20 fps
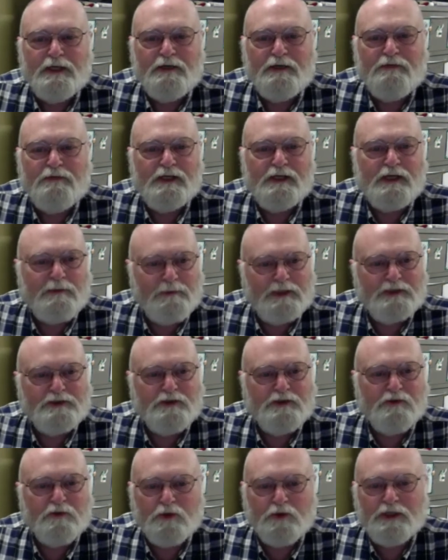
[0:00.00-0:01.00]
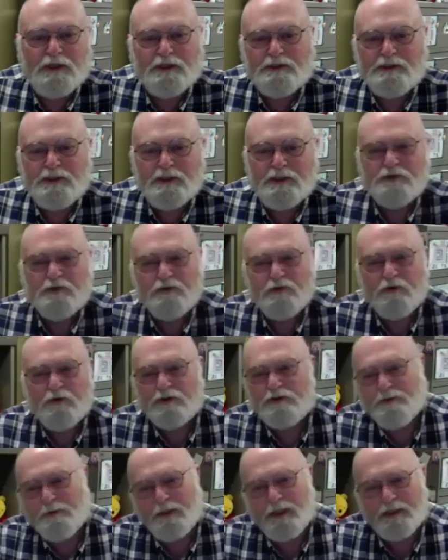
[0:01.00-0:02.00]
and then I mentioned the reading teacher
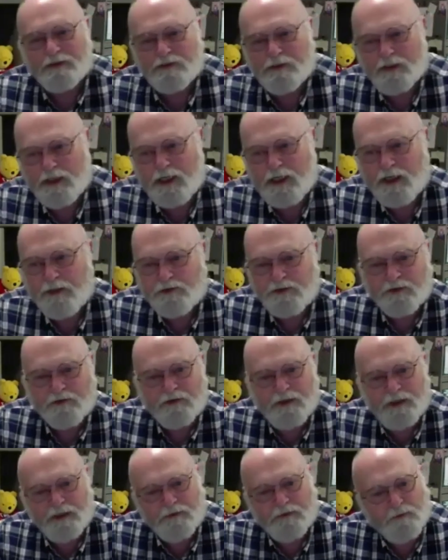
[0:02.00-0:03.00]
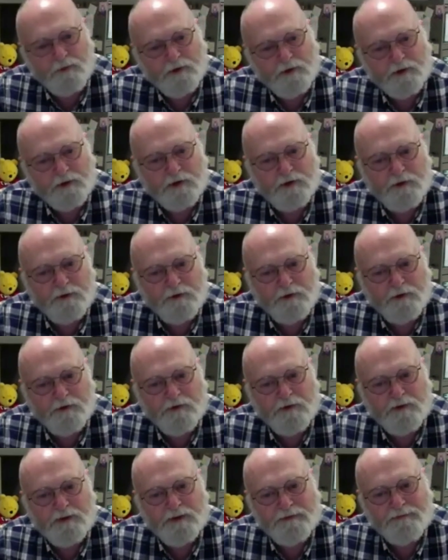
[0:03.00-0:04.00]
endorsement as an option. That will
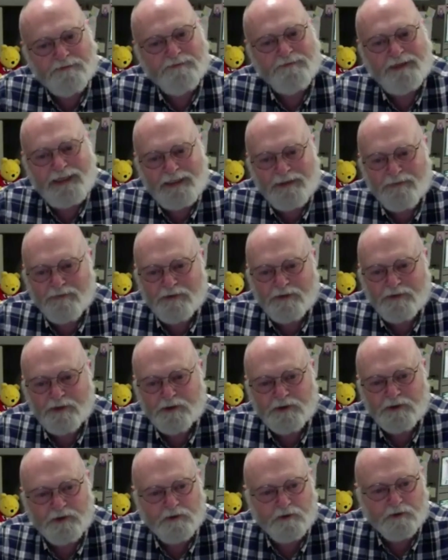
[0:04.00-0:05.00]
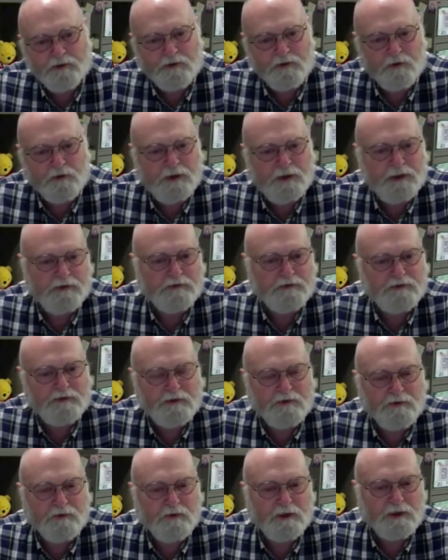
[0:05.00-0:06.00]
include uh, five additional credits
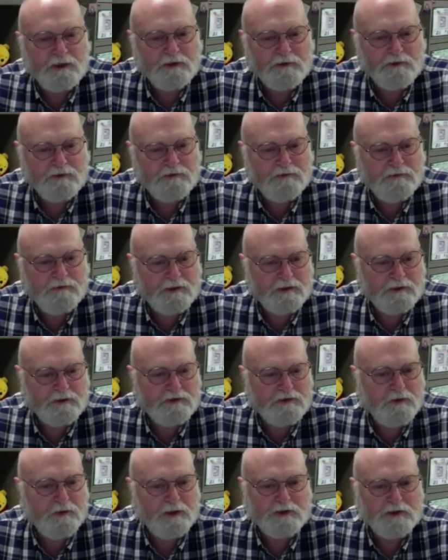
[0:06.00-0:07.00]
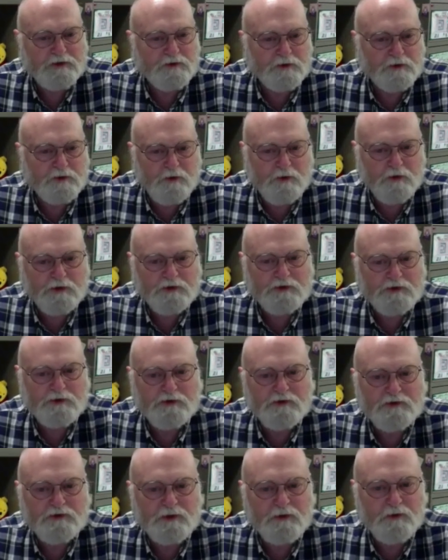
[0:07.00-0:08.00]
in reading, uh, two extra
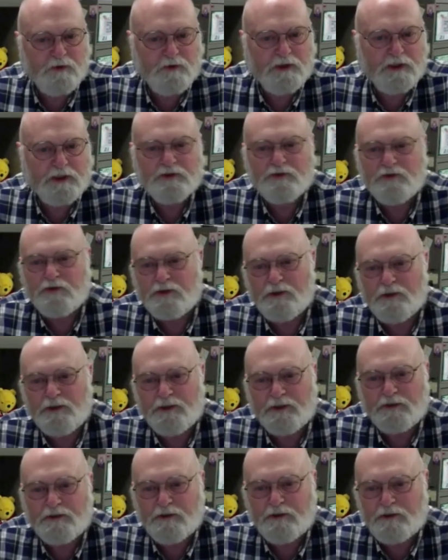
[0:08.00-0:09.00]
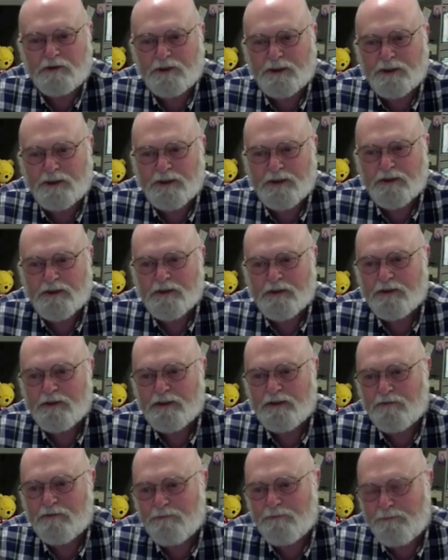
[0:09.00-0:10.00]
courses and one extra clinical.
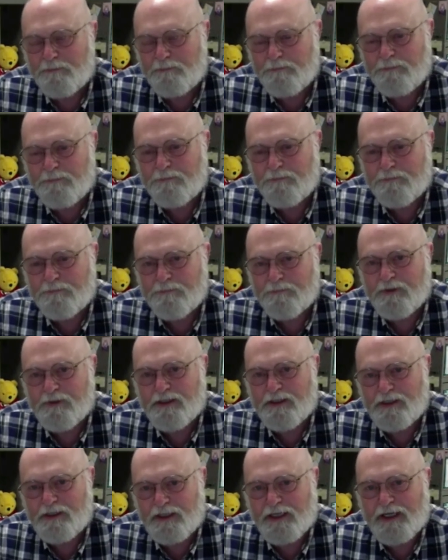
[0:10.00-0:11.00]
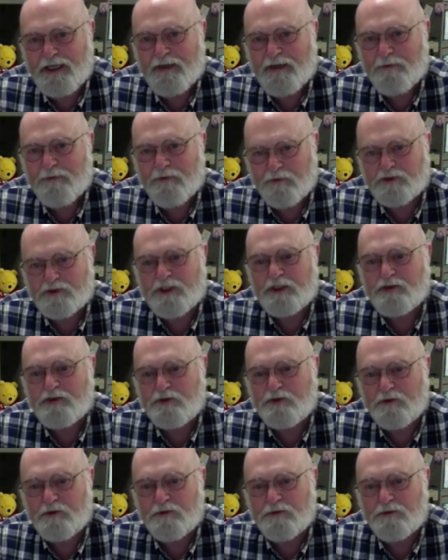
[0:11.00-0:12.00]
And the, that'll happen, those
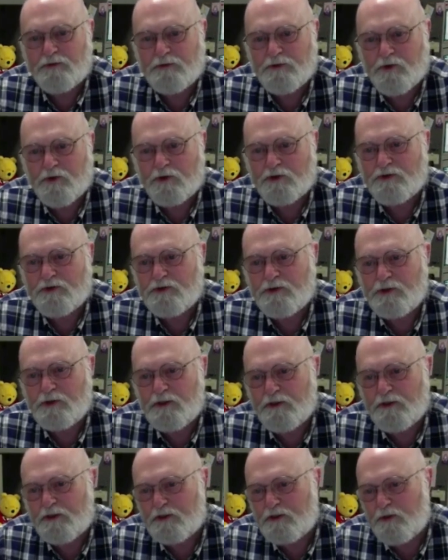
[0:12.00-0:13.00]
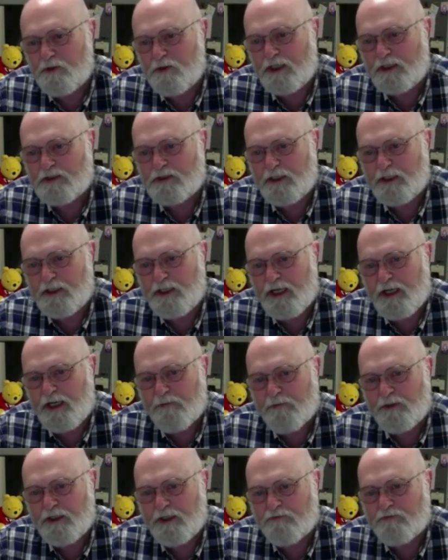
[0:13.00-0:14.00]
extra courses in clinical will actually
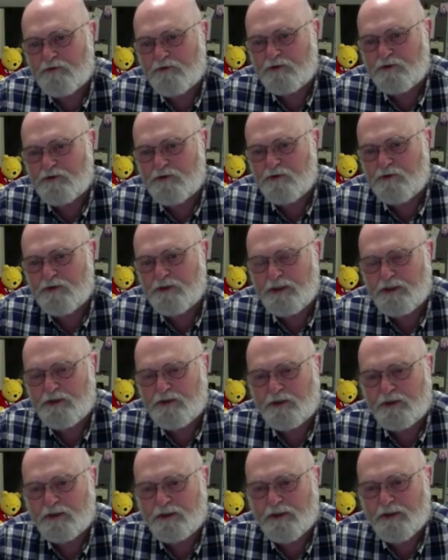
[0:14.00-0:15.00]
happen after student teaching.